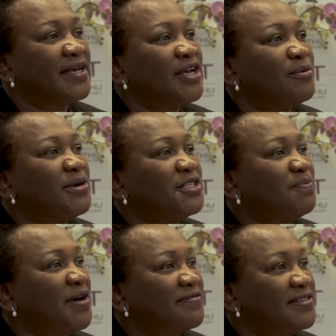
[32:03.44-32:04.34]
but
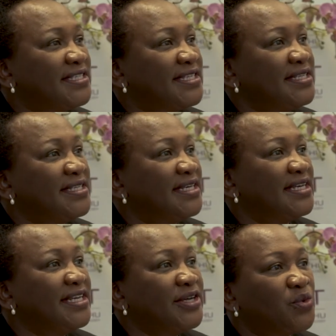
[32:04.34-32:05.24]
poverty,
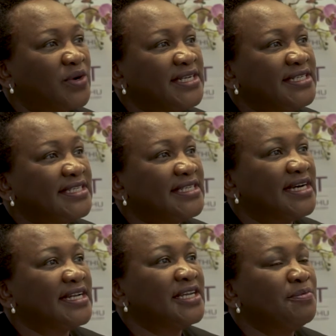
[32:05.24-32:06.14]
inequality, and
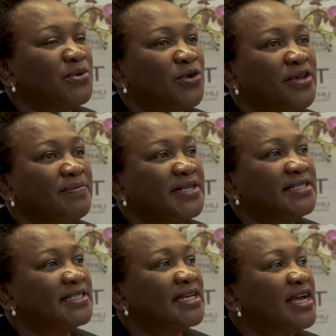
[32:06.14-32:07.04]

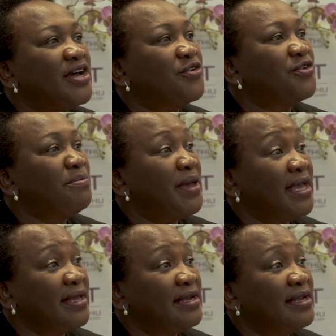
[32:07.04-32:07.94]
unemployment
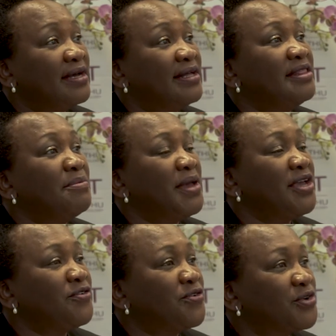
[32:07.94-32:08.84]
remain the main
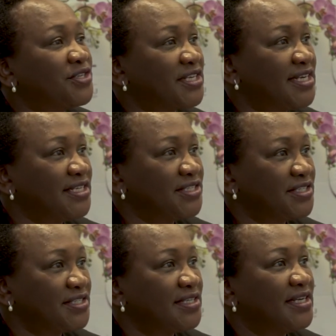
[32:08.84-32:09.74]
rural challenge,
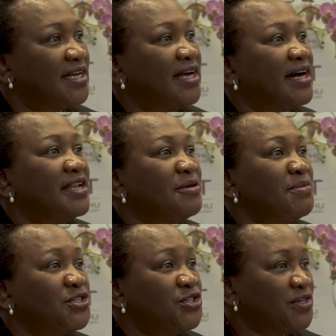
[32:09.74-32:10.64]
and the
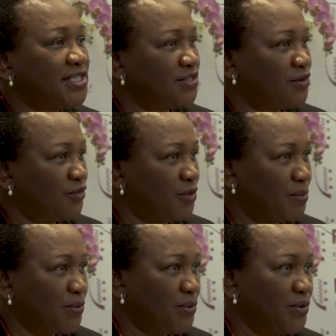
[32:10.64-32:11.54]
majority of the
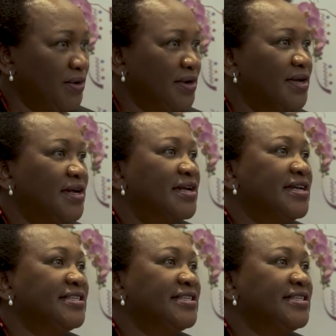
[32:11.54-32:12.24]
poor in